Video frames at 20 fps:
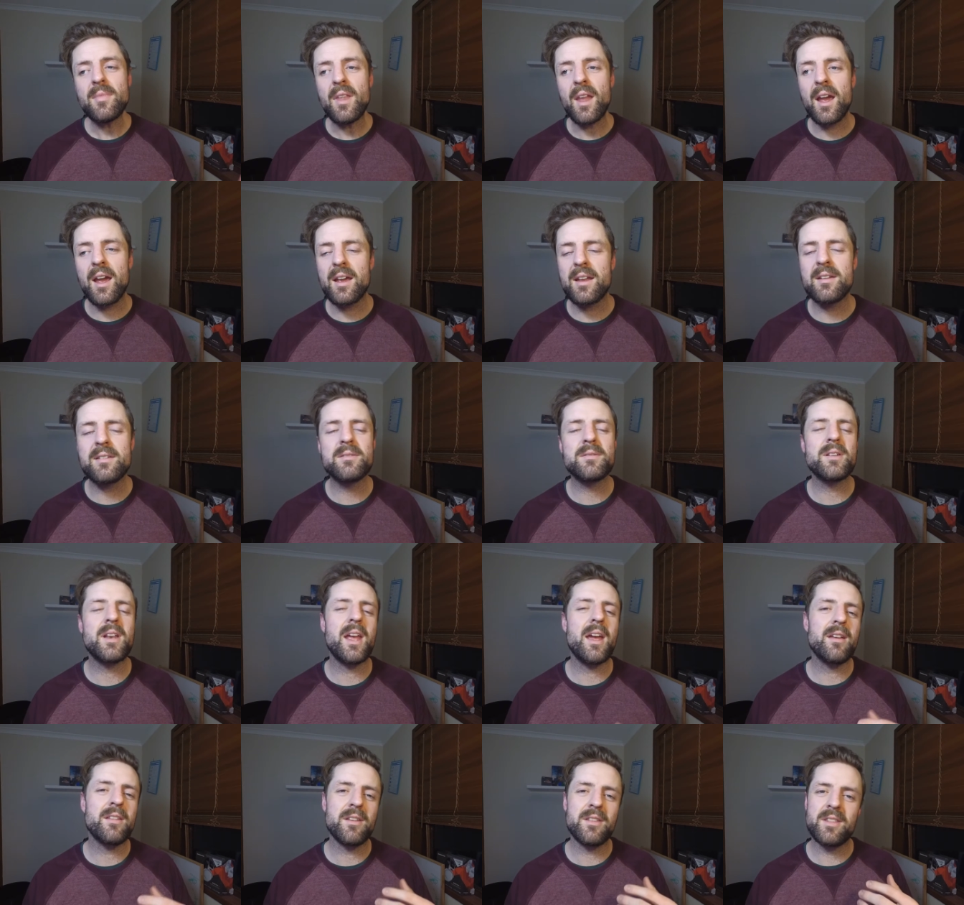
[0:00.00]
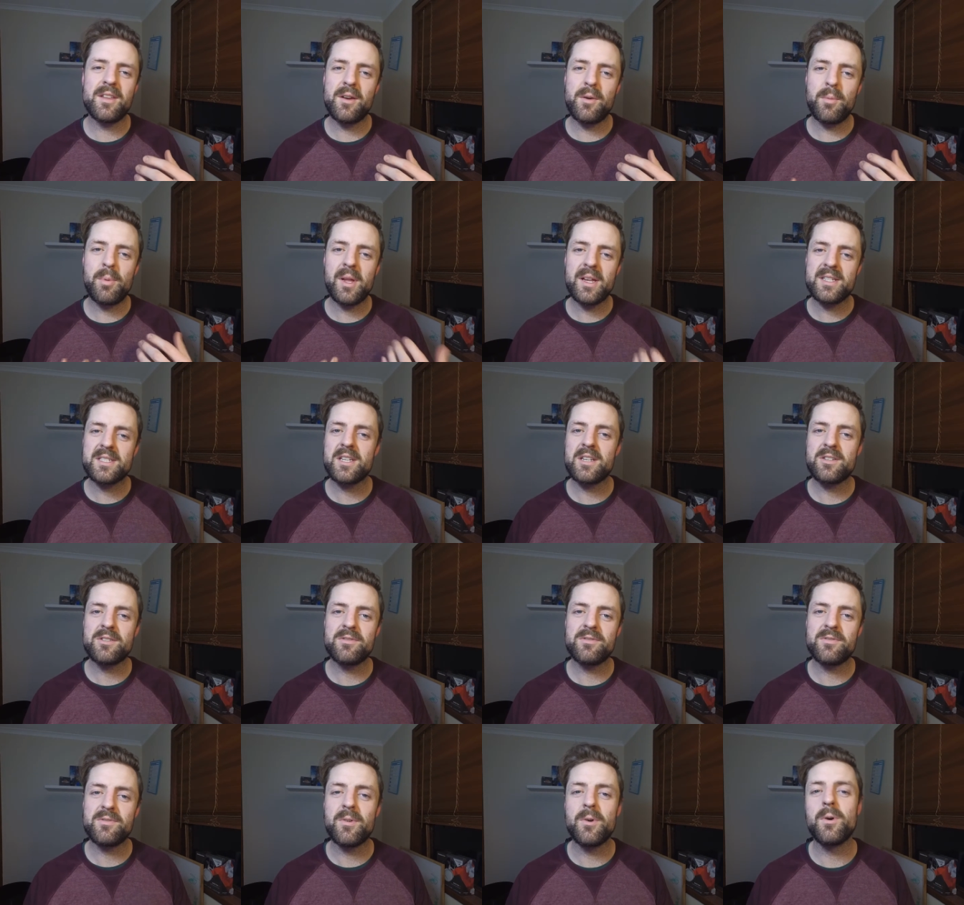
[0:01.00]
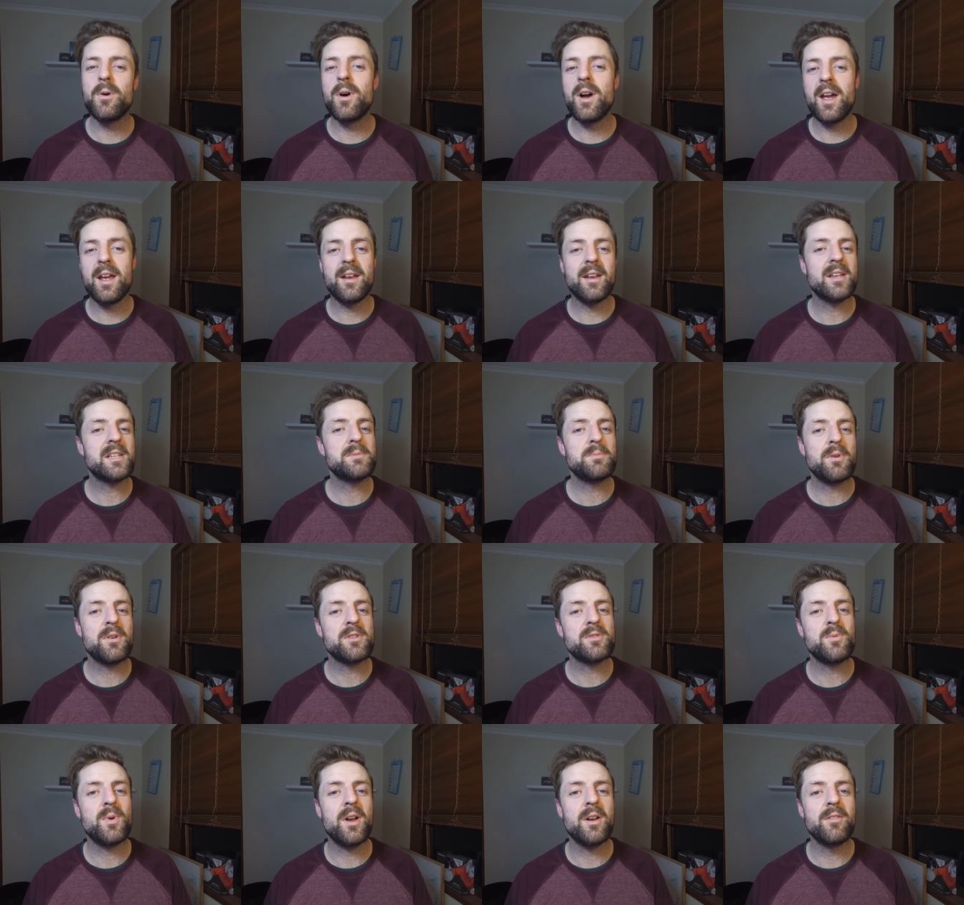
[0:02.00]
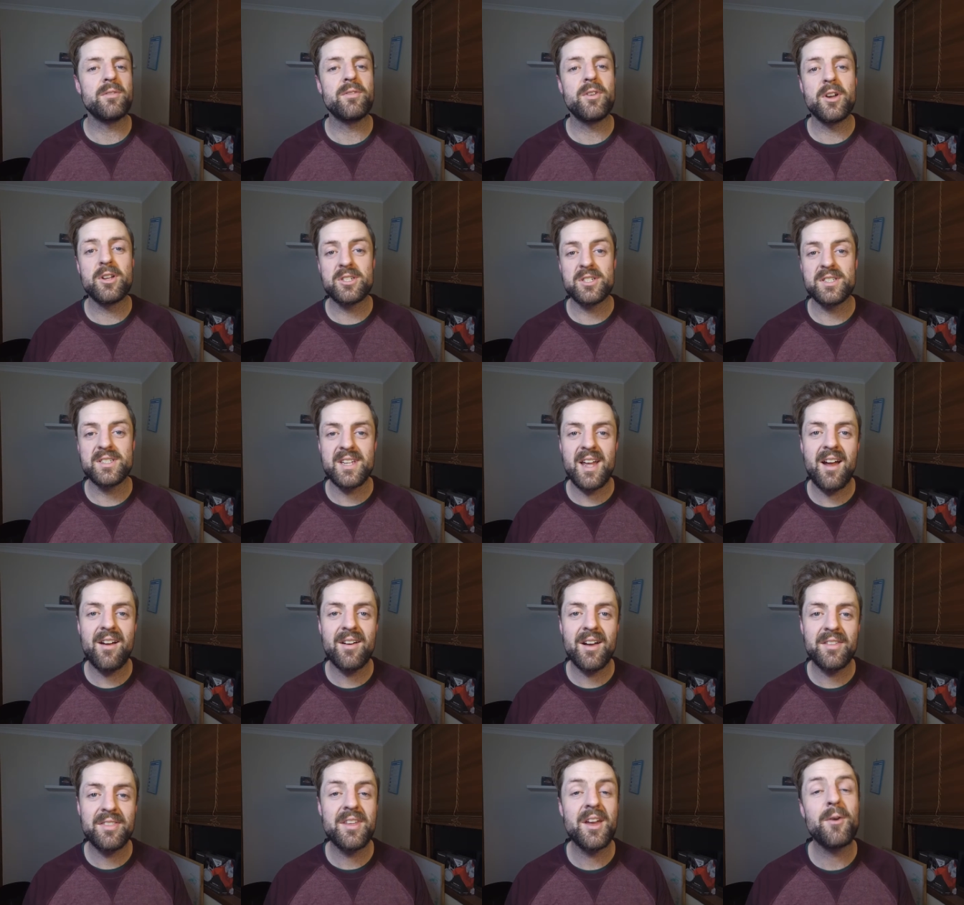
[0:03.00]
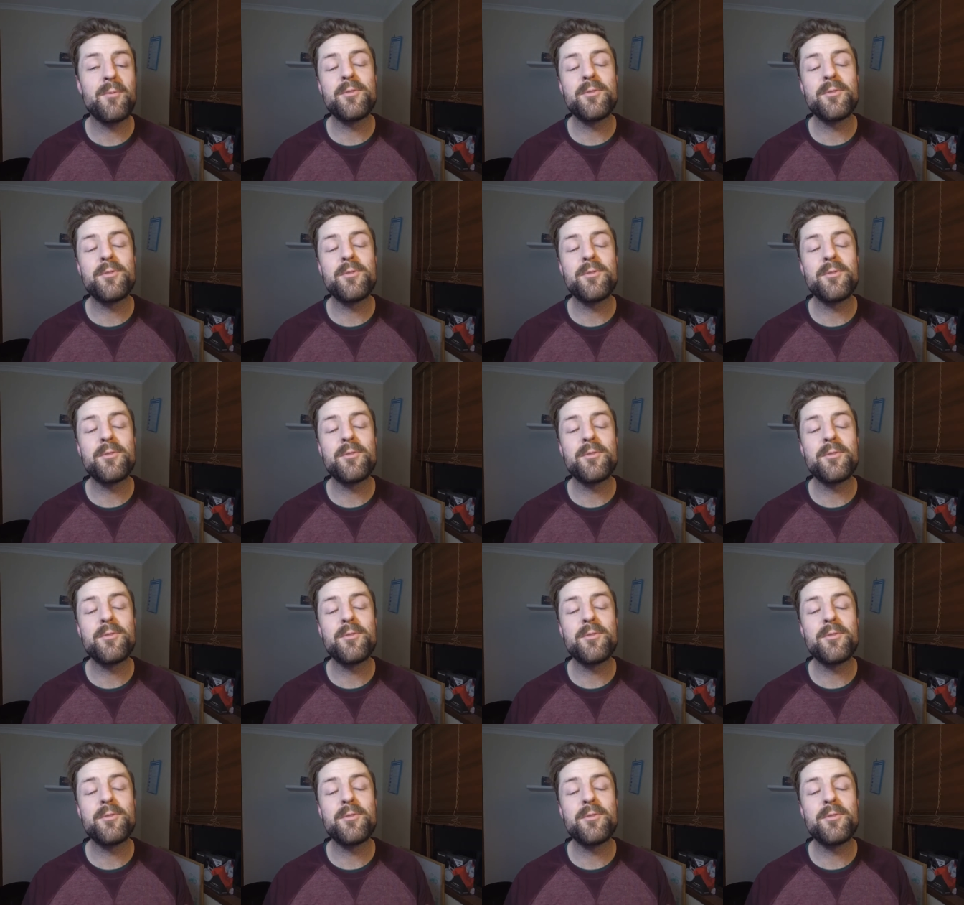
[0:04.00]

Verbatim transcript: and now that the PlayStation 4 and Xbox One versions are out there,